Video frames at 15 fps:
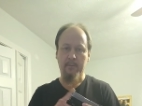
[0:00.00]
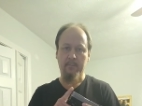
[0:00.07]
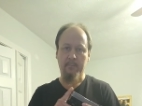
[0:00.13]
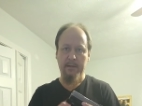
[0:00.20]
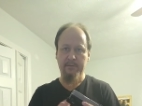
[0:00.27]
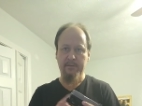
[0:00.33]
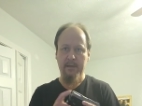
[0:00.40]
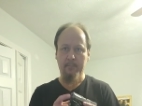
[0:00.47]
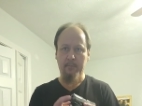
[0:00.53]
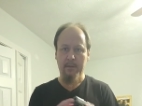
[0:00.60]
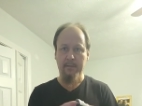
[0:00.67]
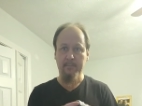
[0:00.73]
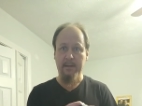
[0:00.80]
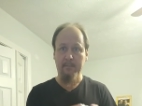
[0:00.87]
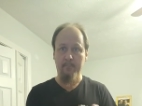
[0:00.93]
By chamber,
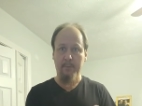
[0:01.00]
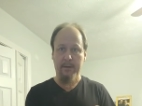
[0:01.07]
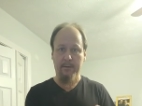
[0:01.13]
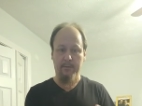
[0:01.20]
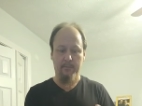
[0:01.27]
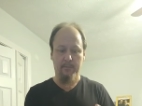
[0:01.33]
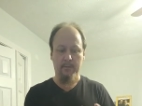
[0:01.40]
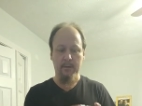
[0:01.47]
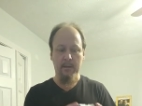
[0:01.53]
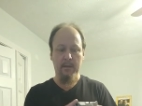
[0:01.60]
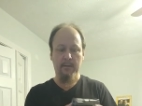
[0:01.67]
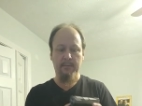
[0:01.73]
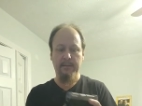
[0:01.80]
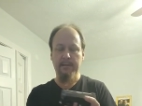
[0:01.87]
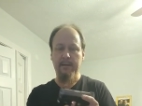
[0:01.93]
I mean barrel.
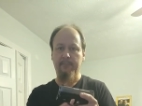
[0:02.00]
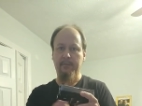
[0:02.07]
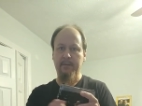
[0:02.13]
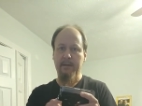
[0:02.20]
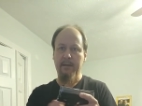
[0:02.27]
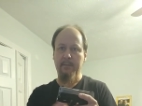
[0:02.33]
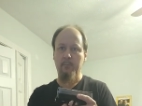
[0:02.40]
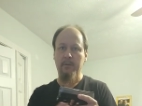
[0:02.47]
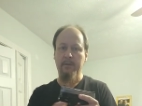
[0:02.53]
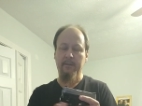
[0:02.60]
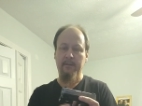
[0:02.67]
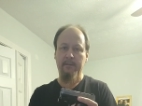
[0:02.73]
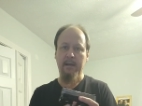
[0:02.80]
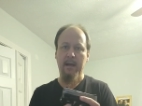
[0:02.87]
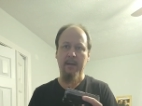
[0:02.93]
They never keep one in
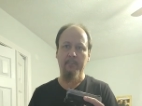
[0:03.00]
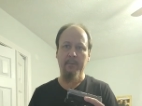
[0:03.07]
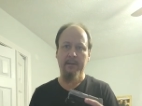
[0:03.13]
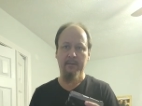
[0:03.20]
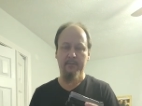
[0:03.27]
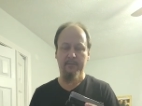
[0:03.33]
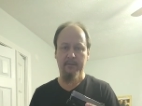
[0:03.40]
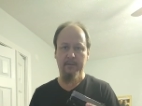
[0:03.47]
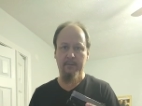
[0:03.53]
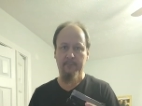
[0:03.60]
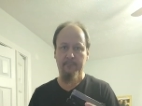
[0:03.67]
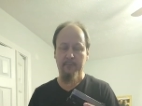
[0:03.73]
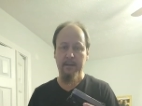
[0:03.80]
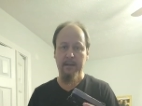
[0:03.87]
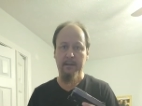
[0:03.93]
the top because they're
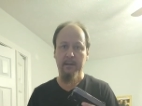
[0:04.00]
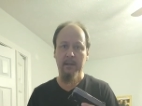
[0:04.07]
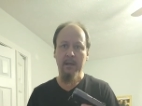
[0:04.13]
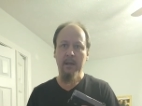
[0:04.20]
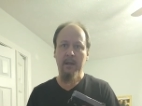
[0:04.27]
afraid